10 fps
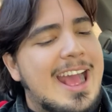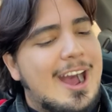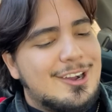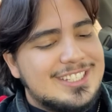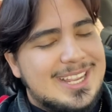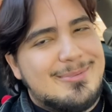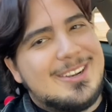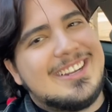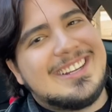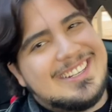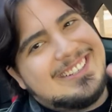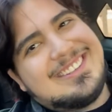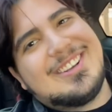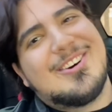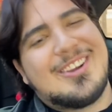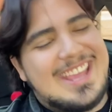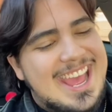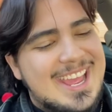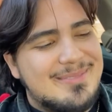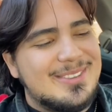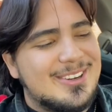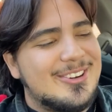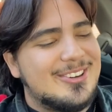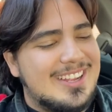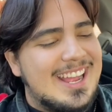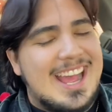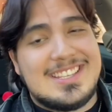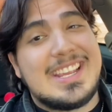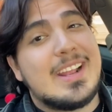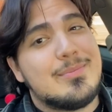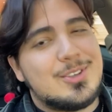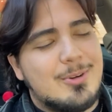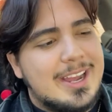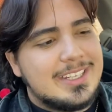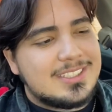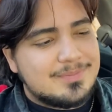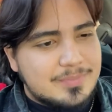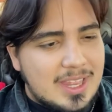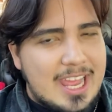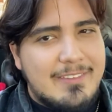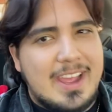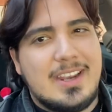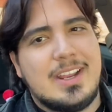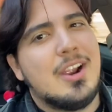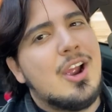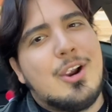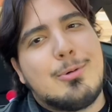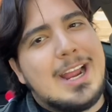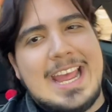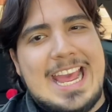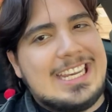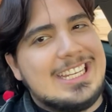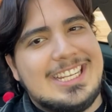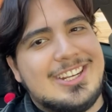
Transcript: I was able to, you know, get him though. I had to get him twice, left-handed, right-handed. He